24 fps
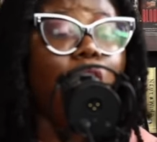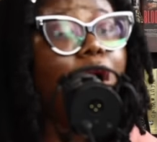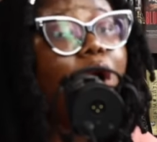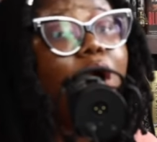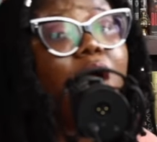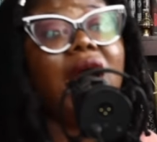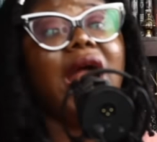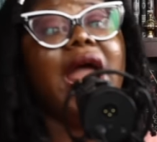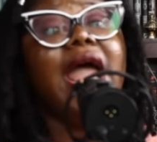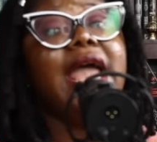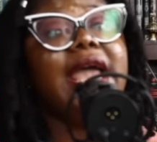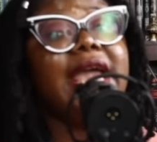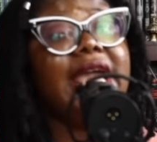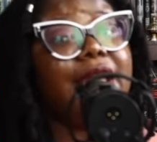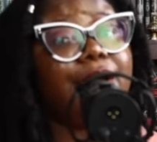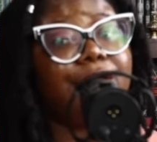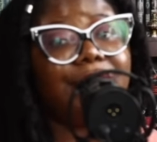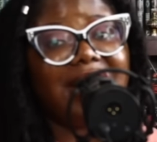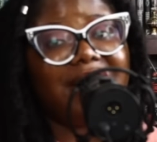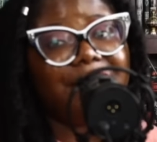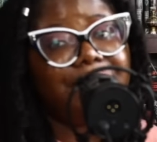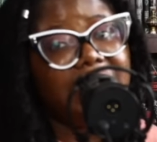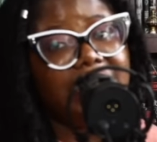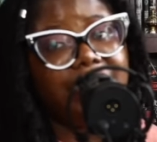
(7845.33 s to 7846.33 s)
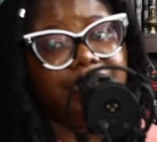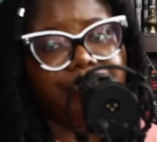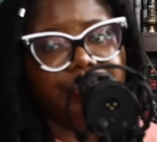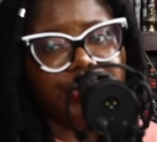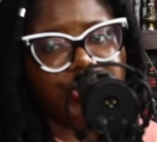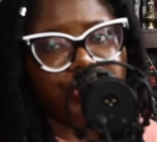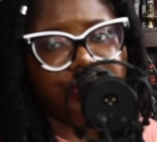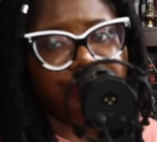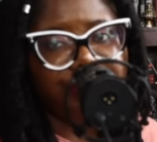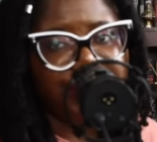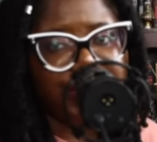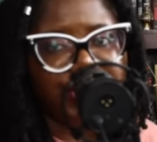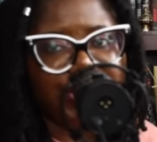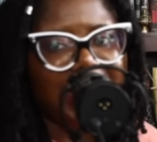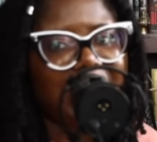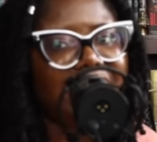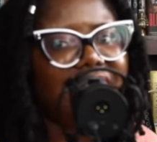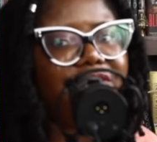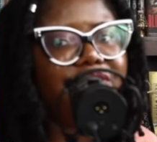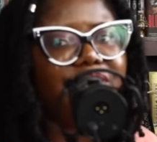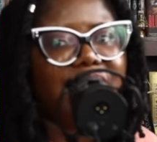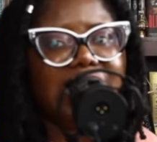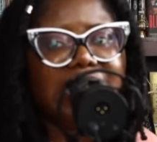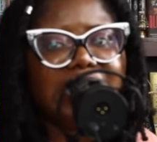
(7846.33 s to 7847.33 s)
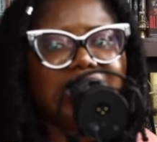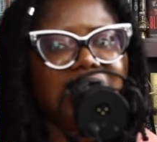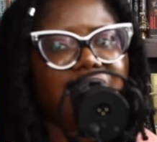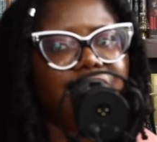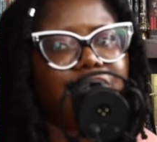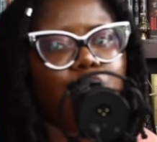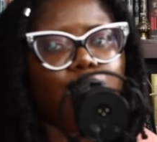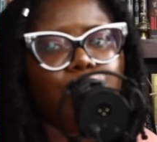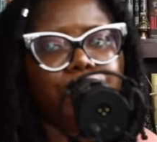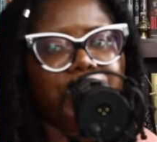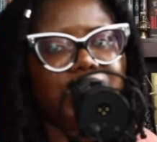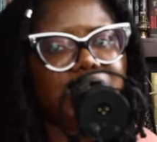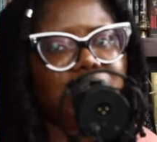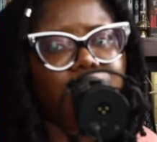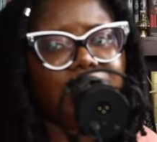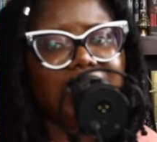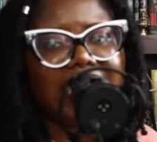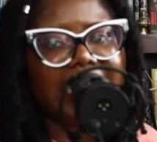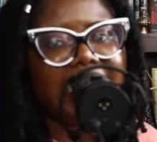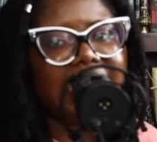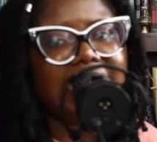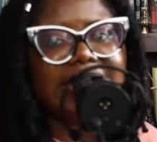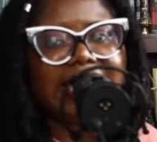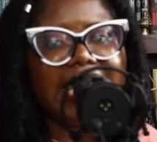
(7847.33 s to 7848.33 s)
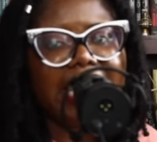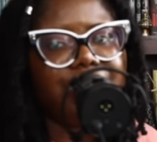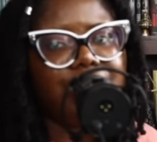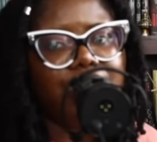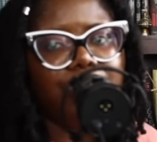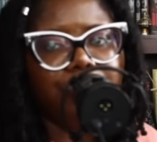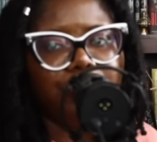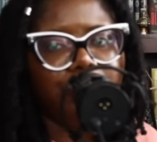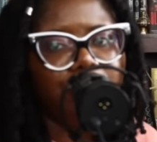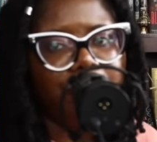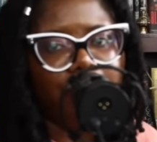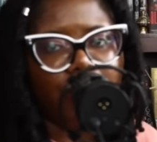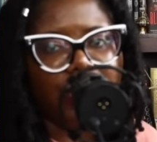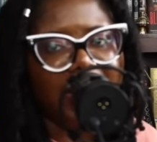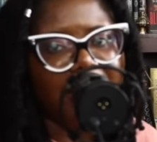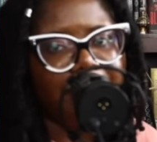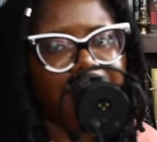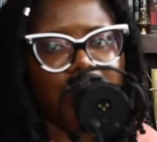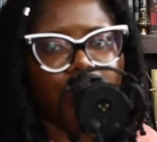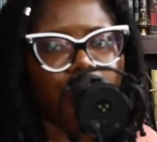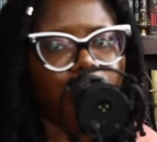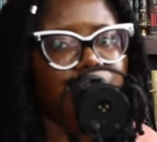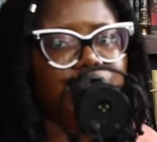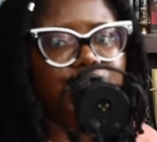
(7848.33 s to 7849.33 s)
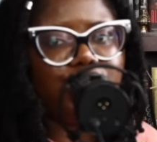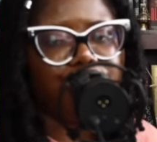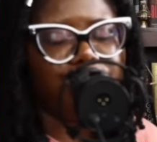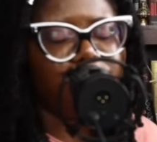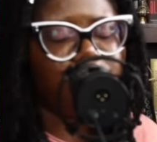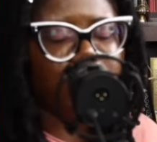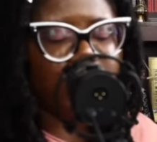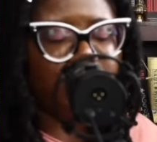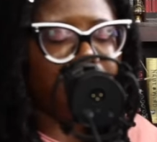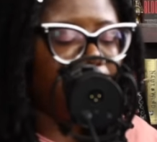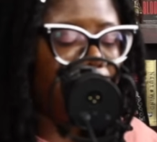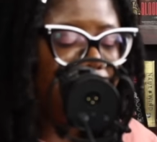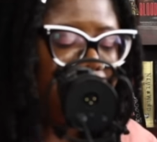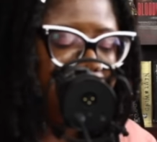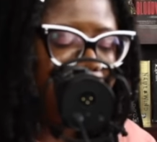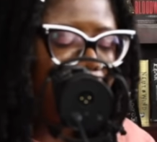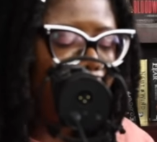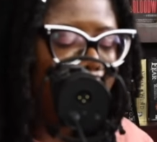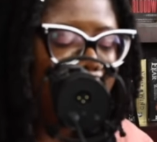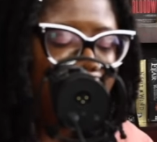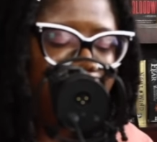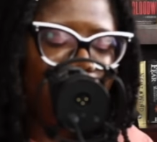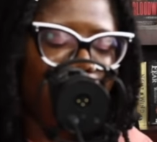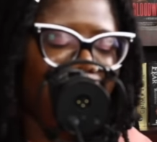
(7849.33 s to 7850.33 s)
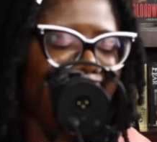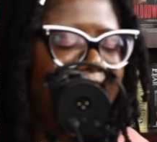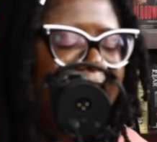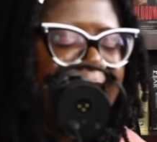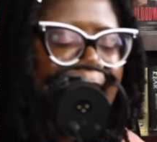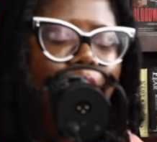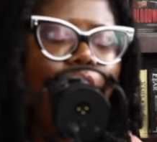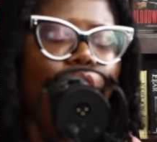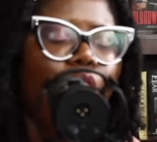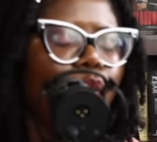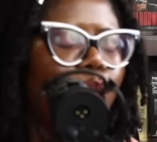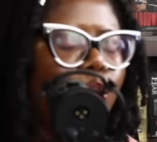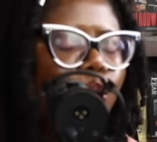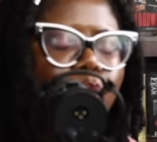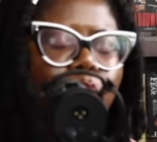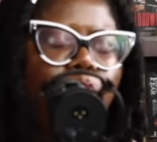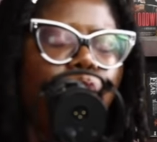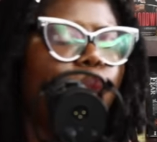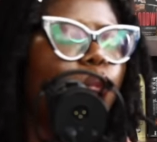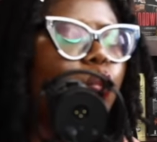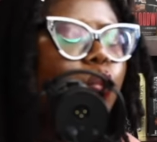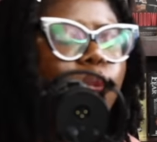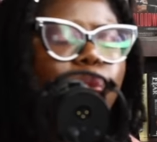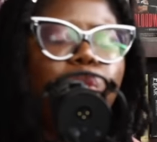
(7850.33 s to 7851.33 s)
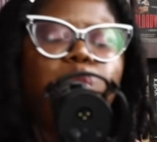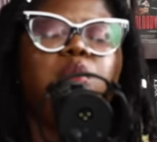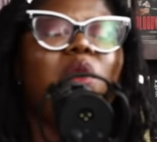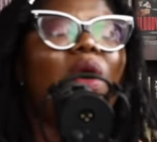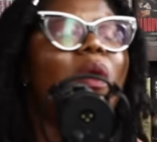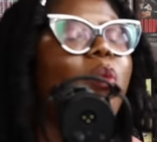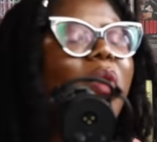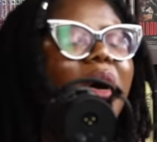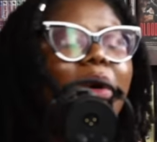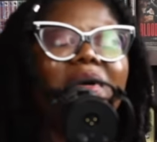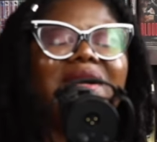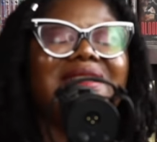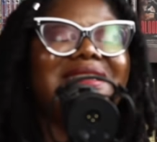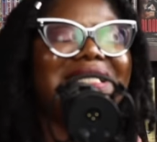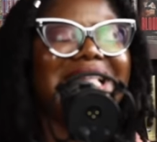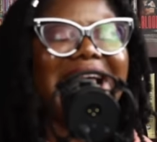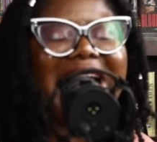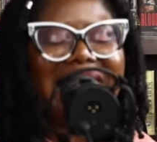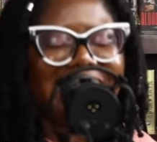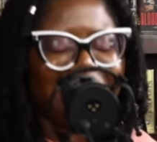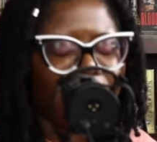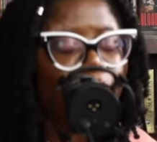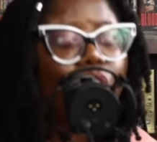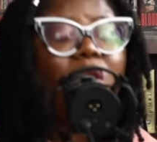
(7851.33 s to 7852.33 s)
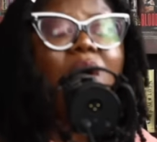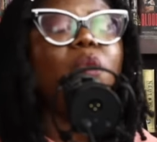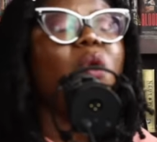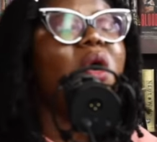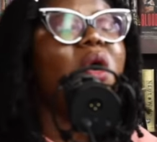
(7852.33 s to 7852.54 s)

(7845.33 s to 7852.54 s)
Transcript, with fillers: or he could have been in Richie Rich and then find himself competing with like a ten year old boy about who's the richest person because boy, what, what was that? What